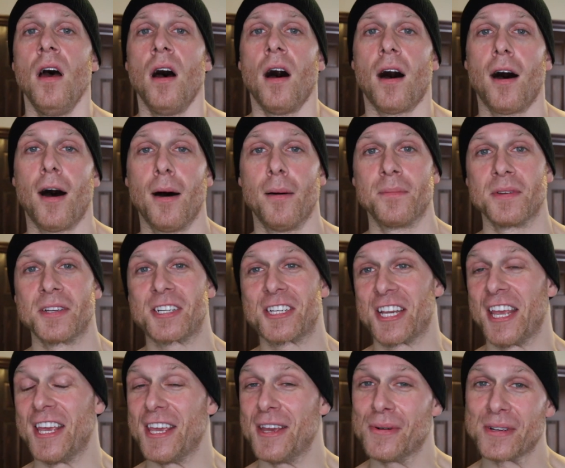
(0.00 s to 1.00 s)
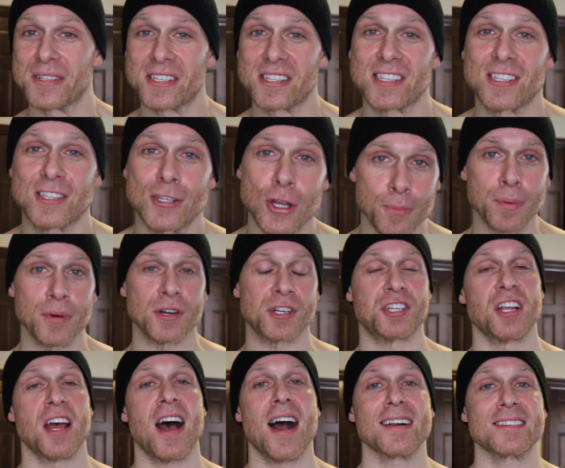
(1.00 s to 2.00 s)
um, she was super
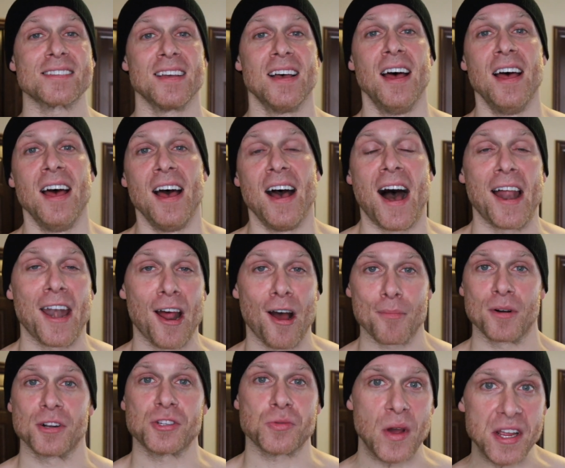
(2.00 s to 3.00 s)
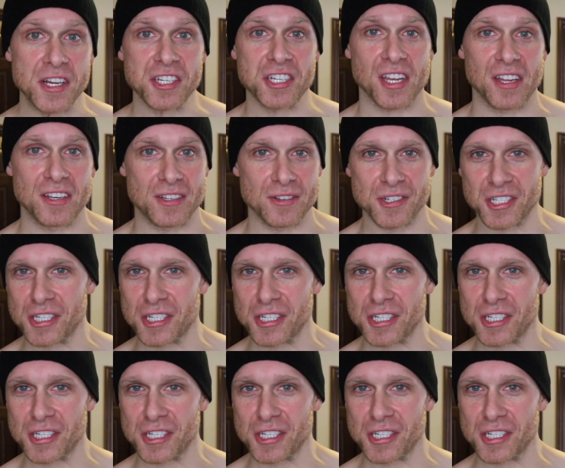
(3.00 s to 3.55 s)
shocked on how much weight she could do.